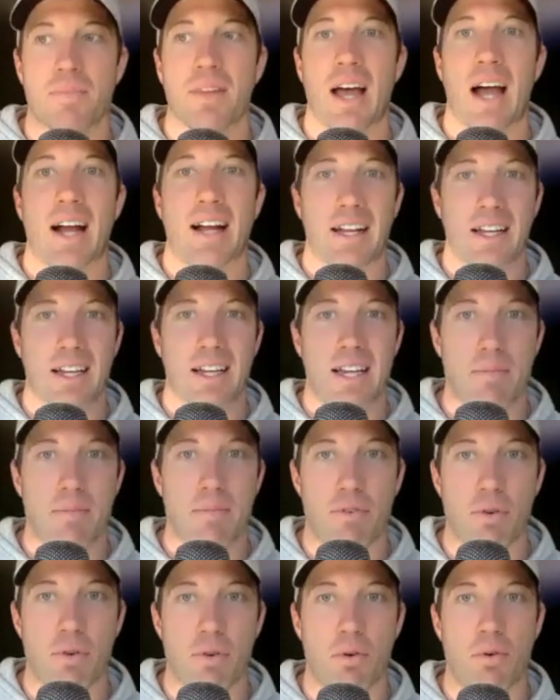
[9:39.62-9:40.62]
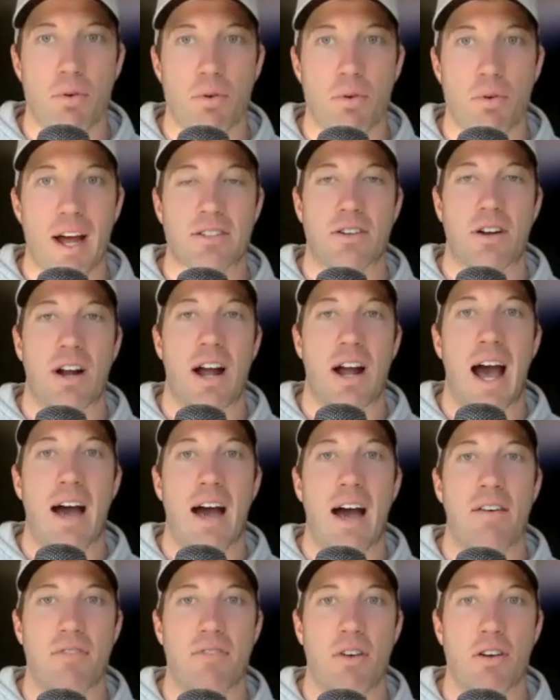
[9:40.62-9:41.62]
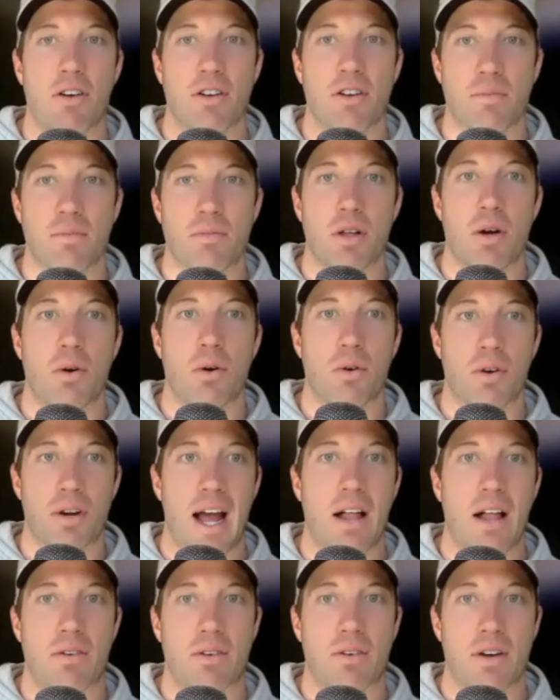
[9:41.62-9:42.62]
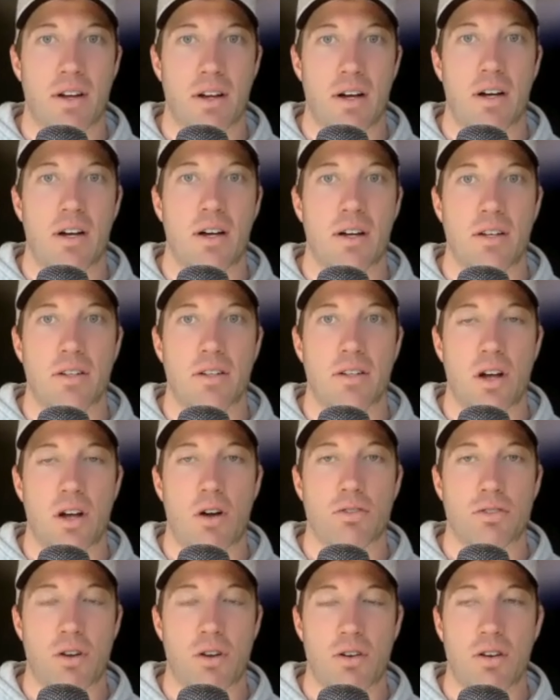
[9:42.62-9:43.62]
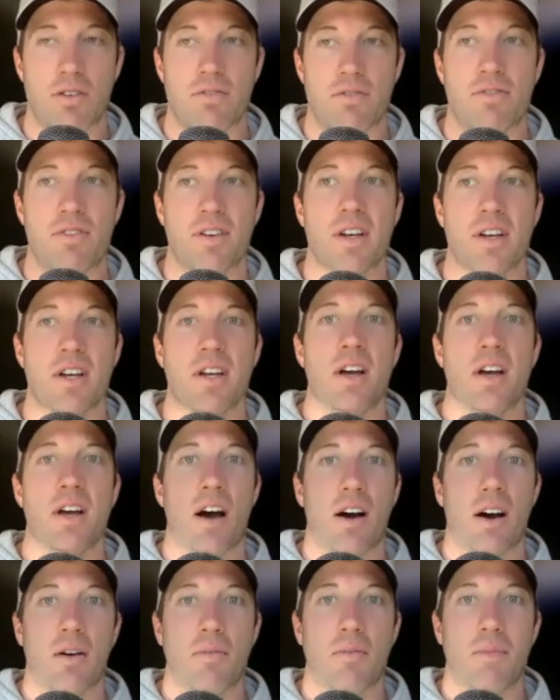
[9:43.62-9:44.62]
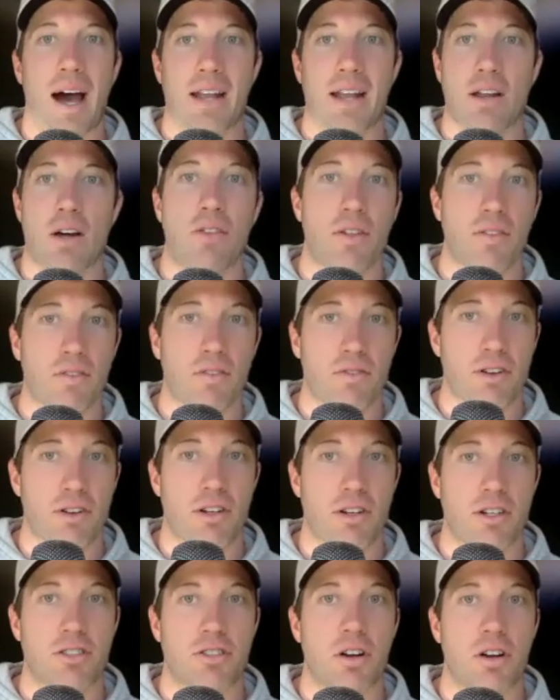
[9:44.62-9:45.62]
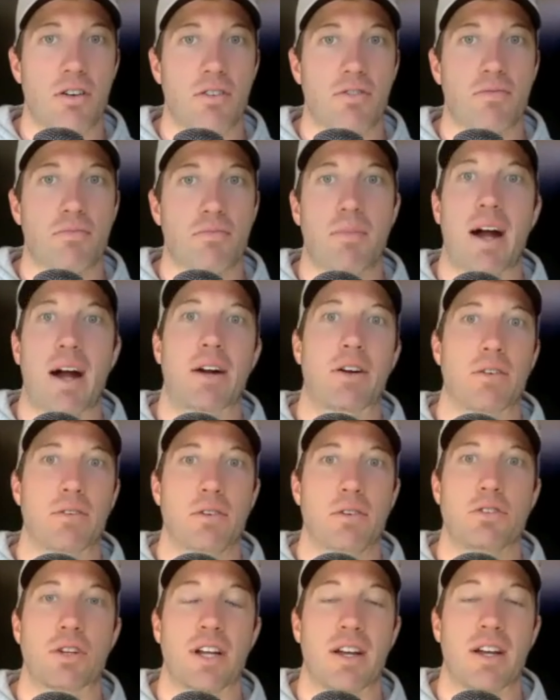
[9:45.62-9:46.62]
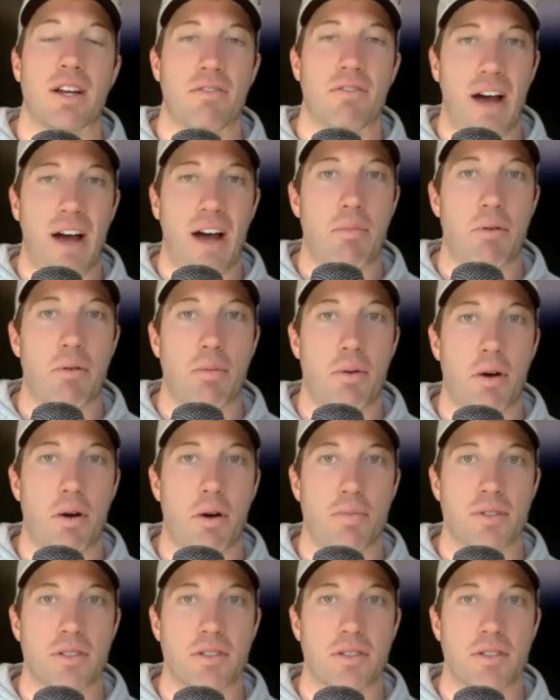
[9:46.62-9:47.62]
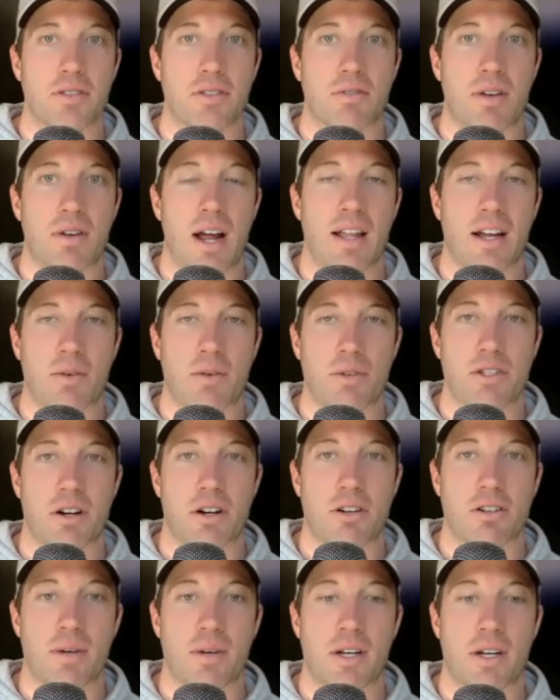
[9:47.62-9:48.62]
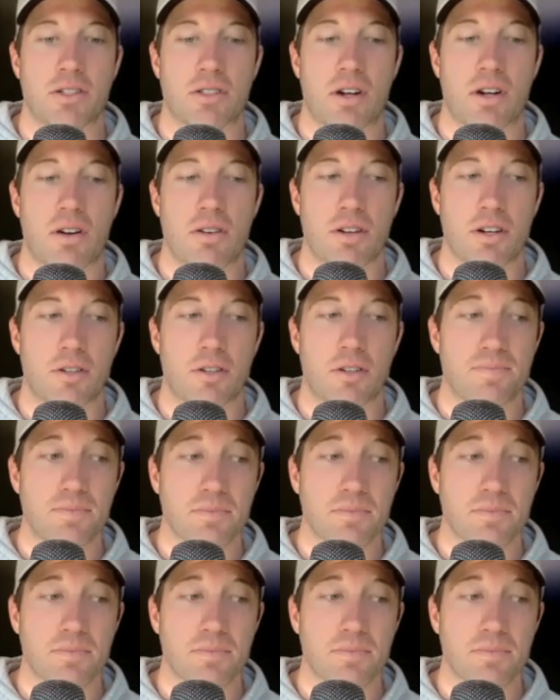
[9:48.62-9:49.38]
I can keep full, right? So they're a high volume, lower calorie alternative. I know that they're going to serve micronutrient and fiber purposes, right? Like we talked about just earlier.